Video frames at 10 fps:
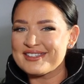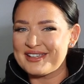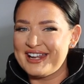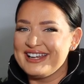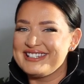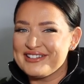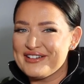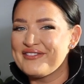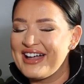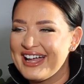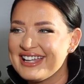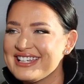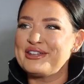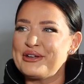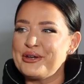is an idea I've had
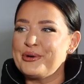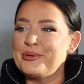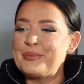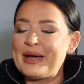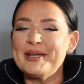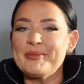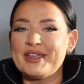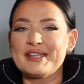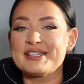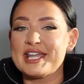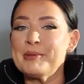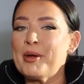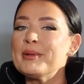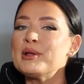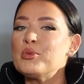to buy him things that he
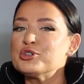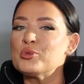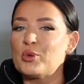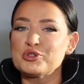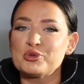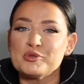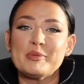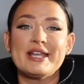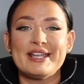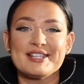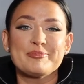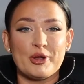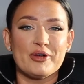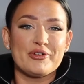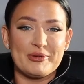probably wouldn't want to admit he has
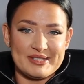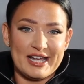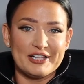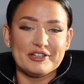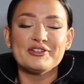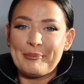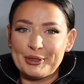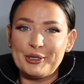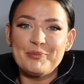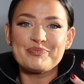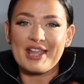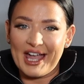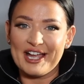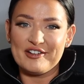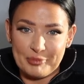bought for himself, but
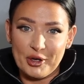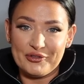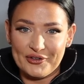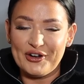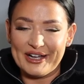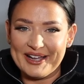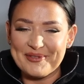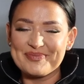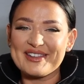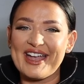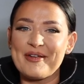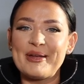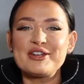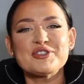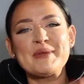I have bought for him,
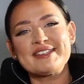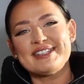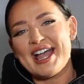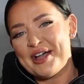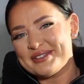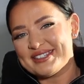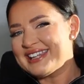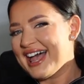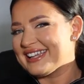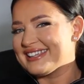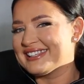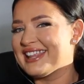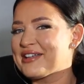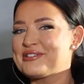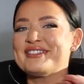and just makes the house nice, and
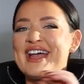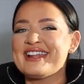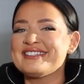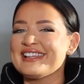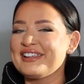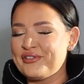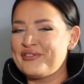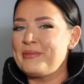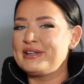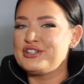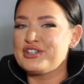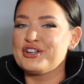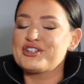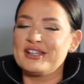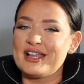like, because that adds that little feminine
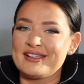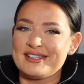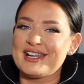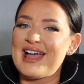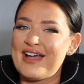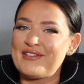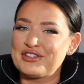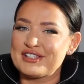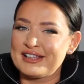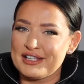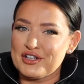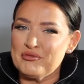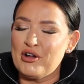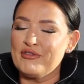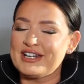touch. And like I said, I have had this cleared
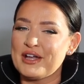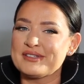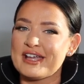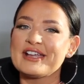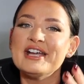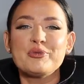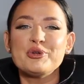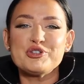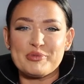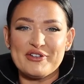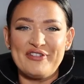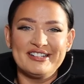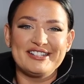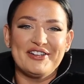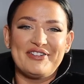off already. I was like, would you be
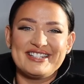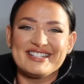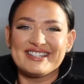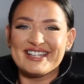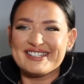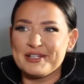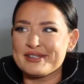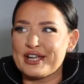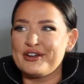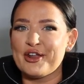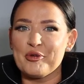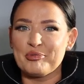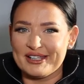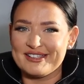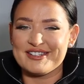offended if I did this? And he was like, no,
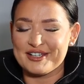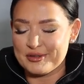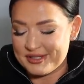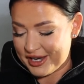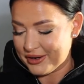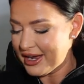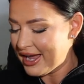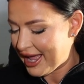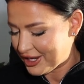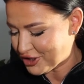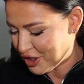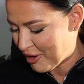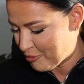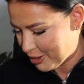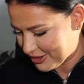please do. So I'll show you
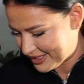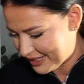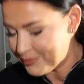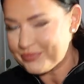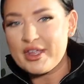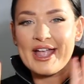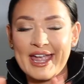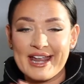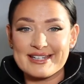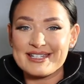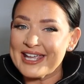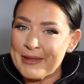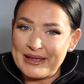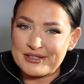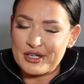what I bought him. Again, TK
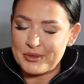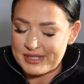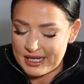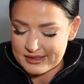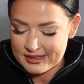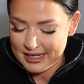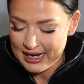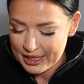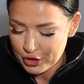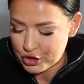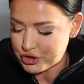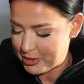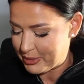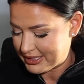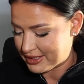Maxx and HomeSense cannot
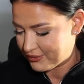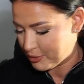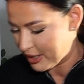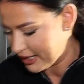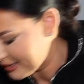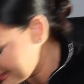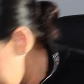be beaten for price.